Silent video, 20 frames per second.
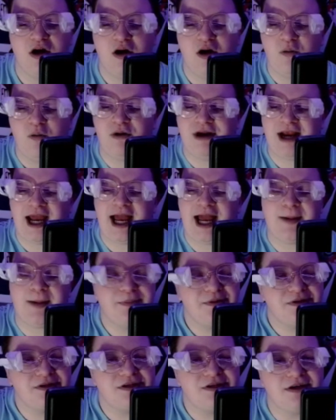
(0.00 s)
what
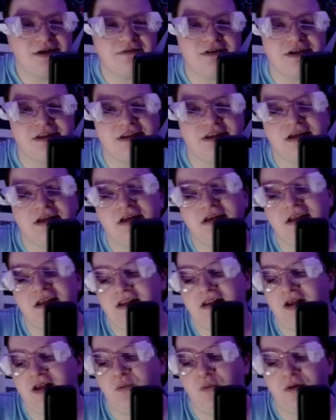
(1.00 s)
happened and everything, and
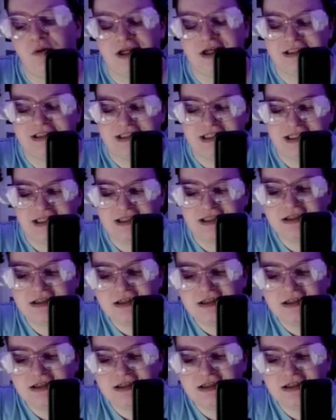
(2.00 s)
like what I did.